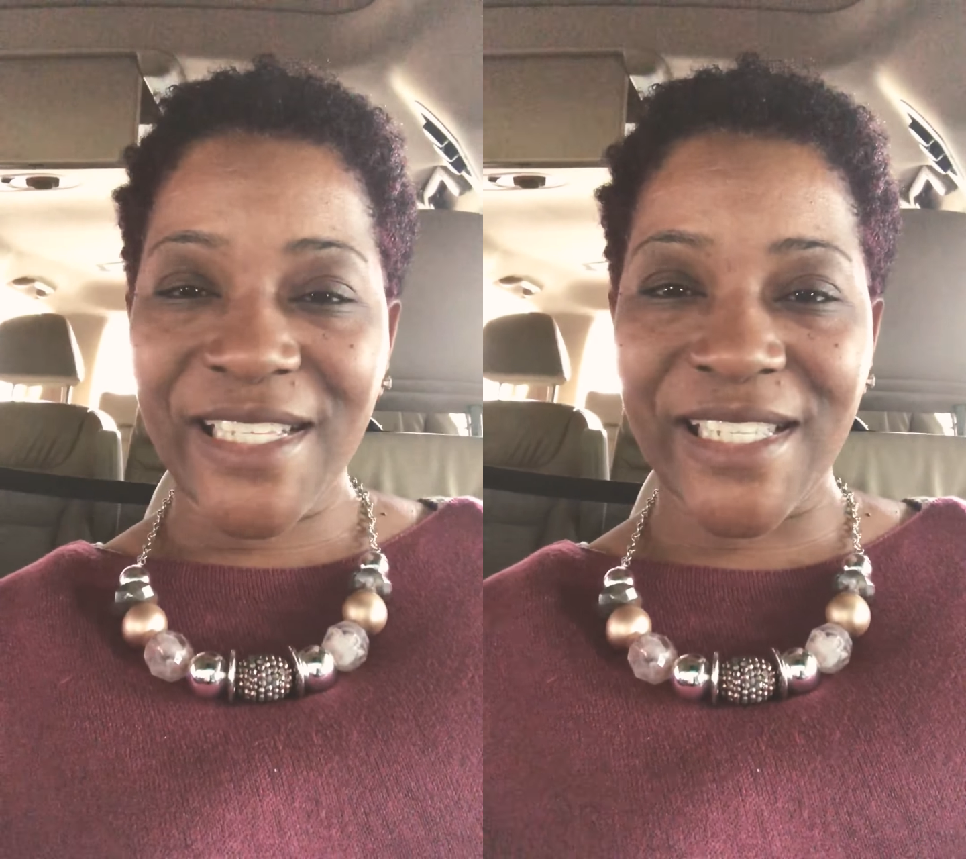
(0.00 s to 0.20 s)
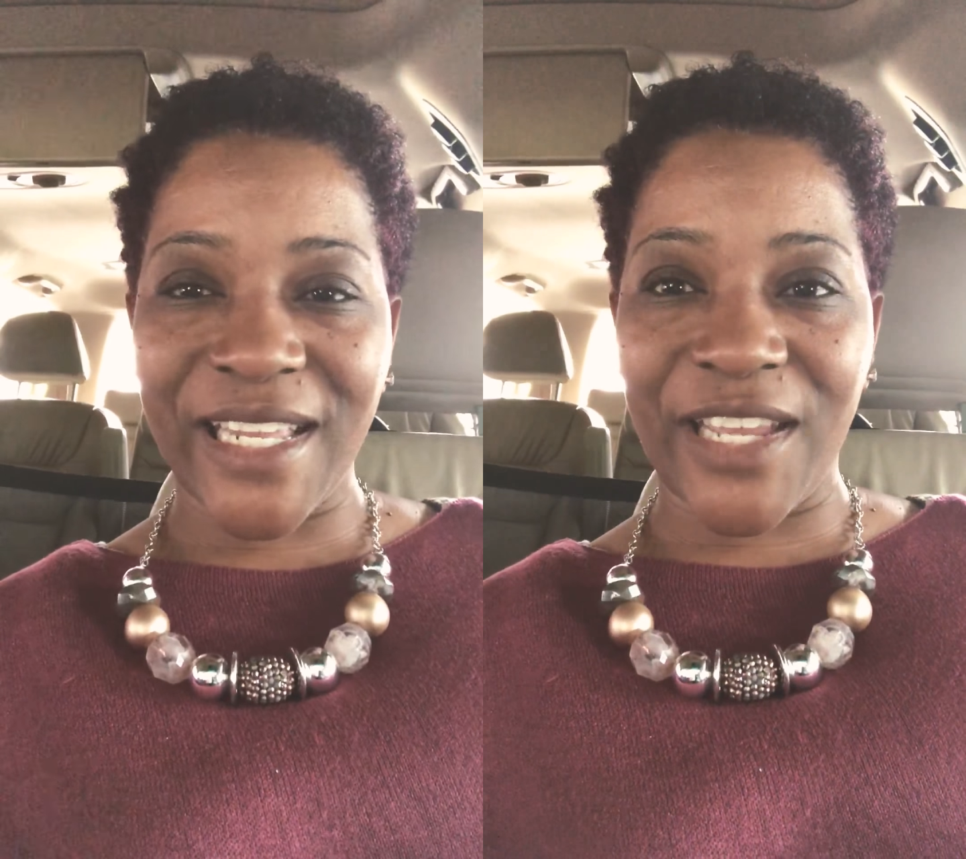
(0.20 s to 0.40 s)

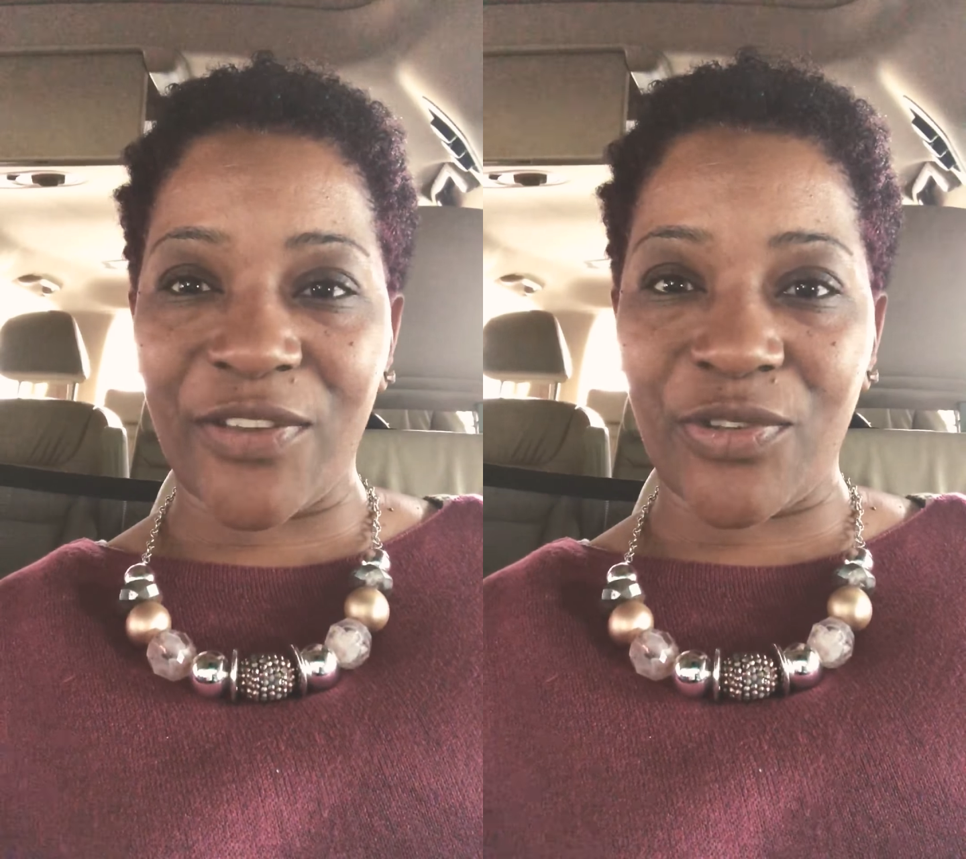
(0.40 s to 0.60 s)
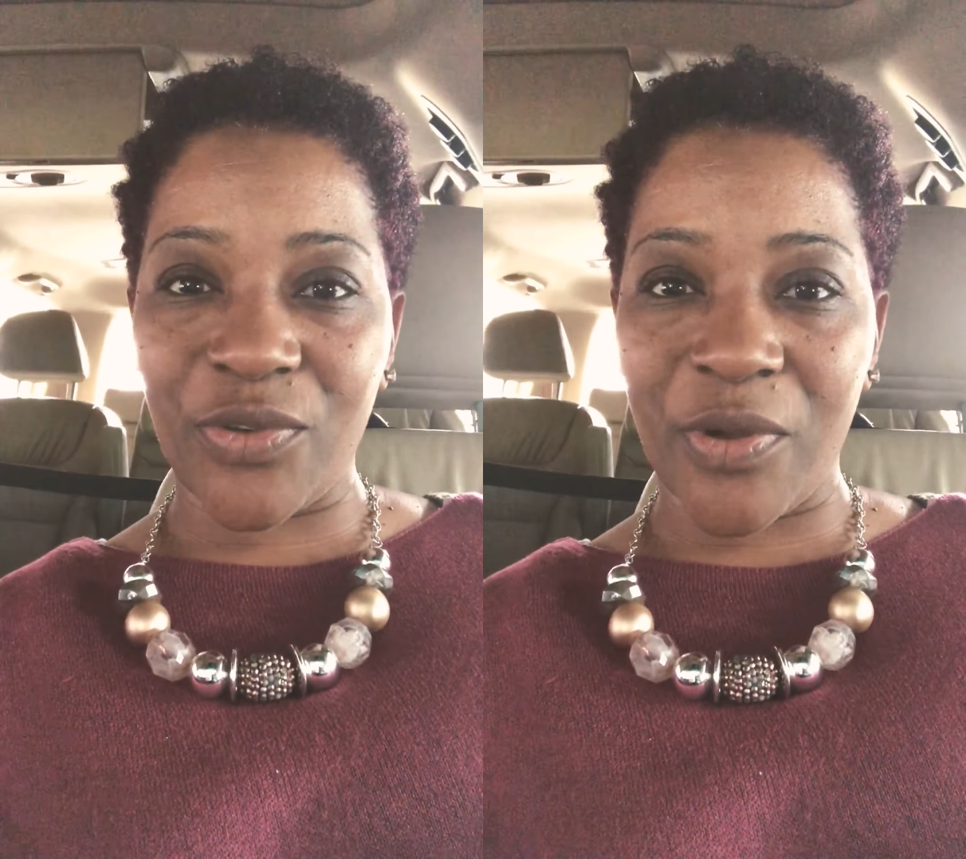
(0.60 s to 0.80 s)
saying that
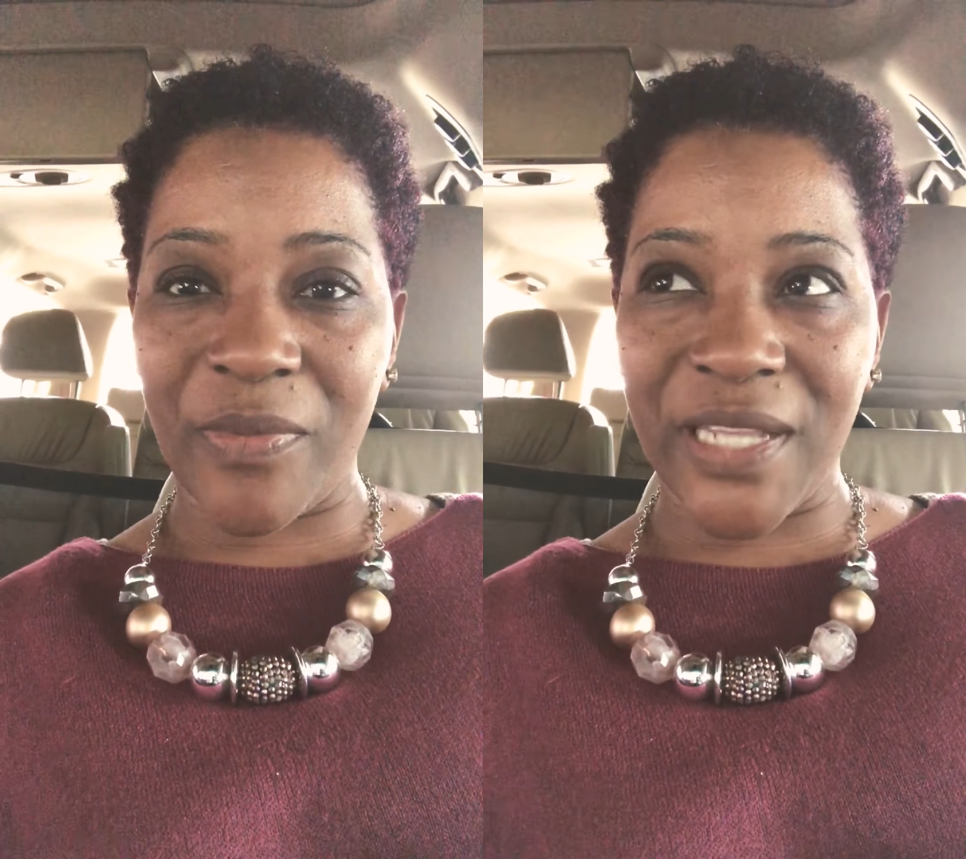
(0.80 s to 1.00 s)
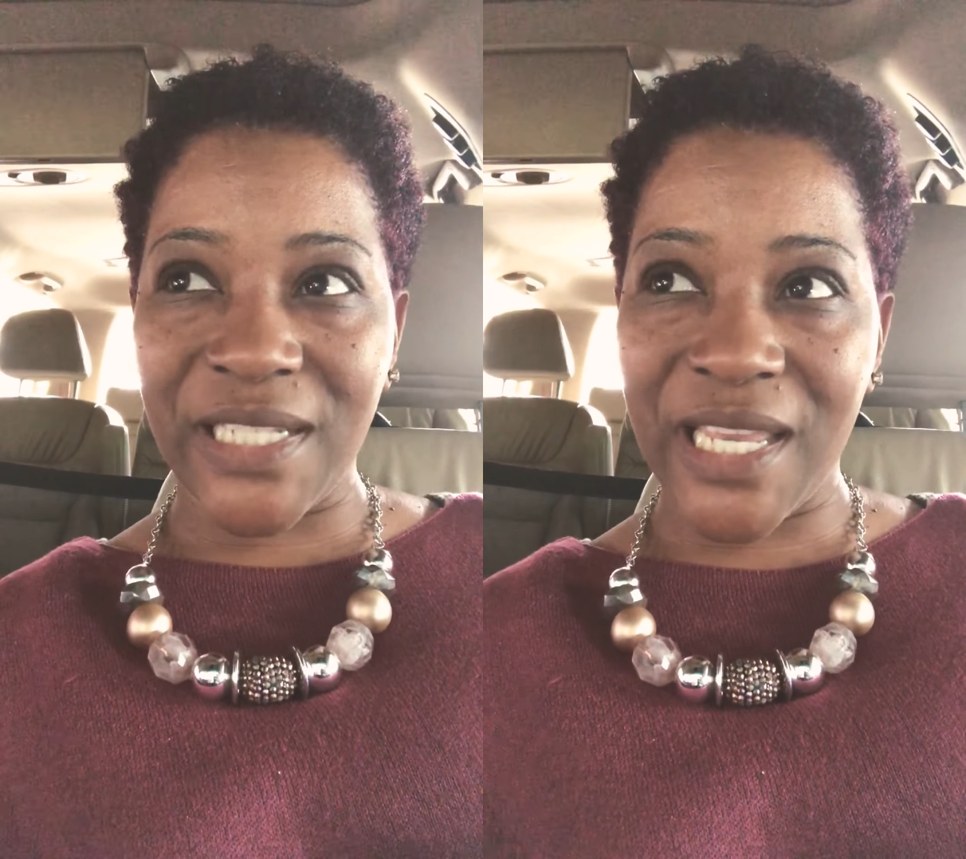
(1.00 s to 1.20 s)
you join
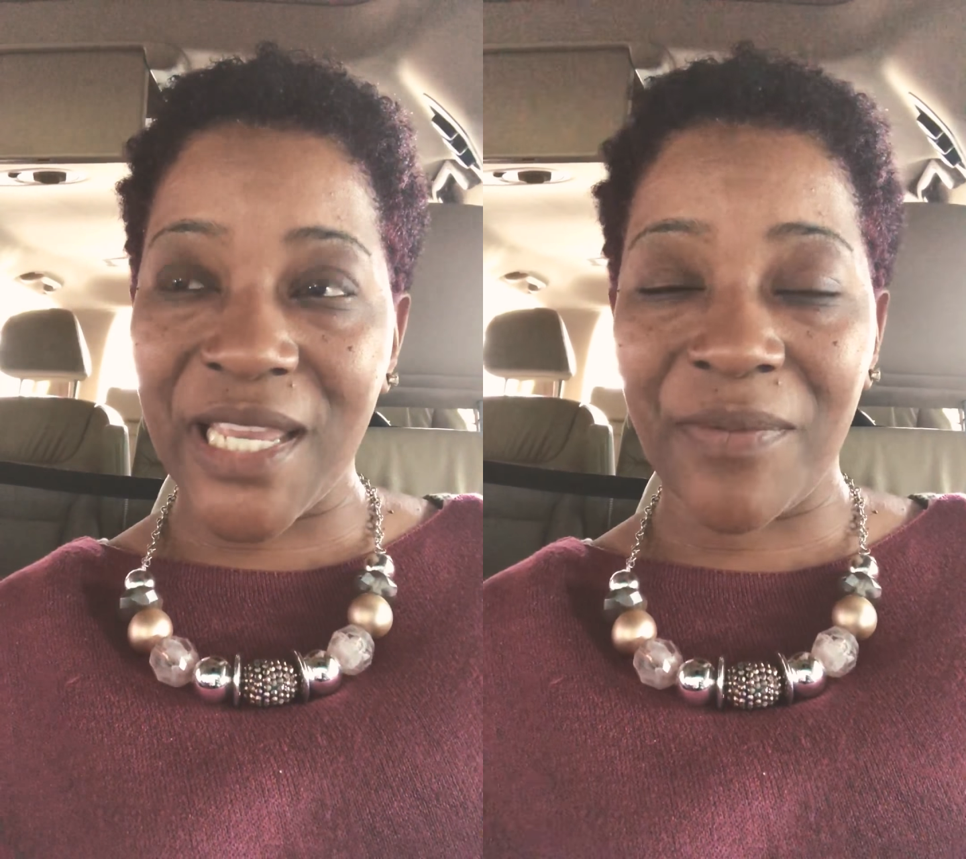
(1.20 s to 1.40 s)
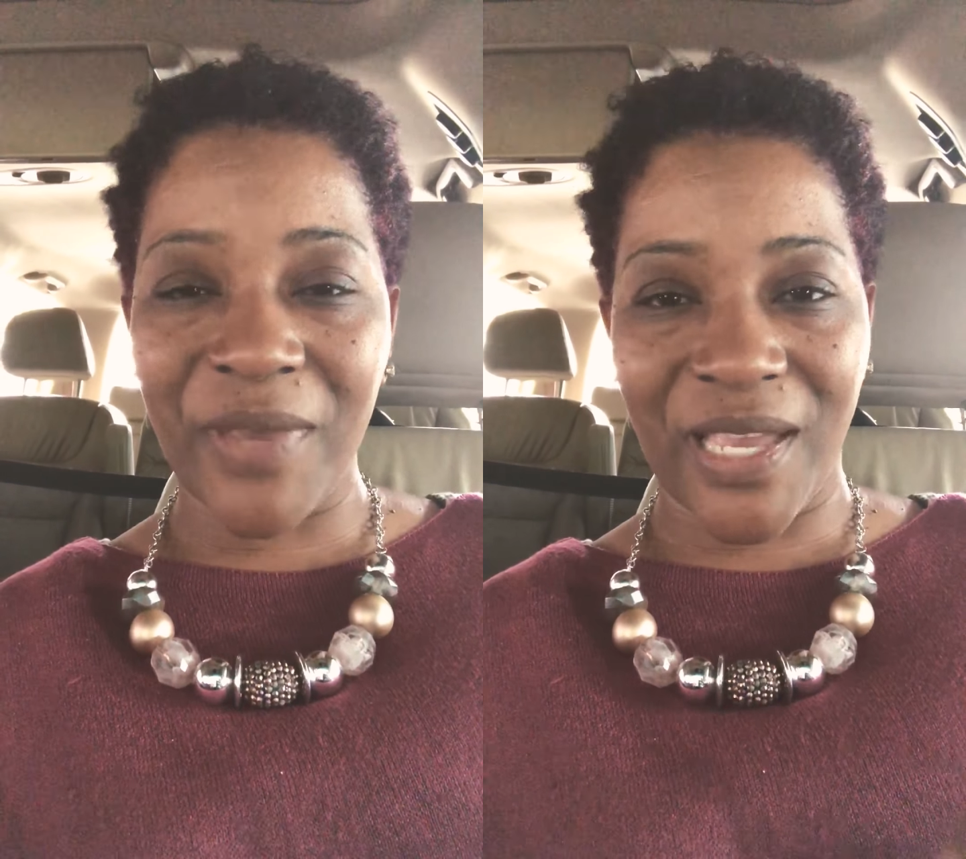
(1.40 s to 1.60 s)
my team,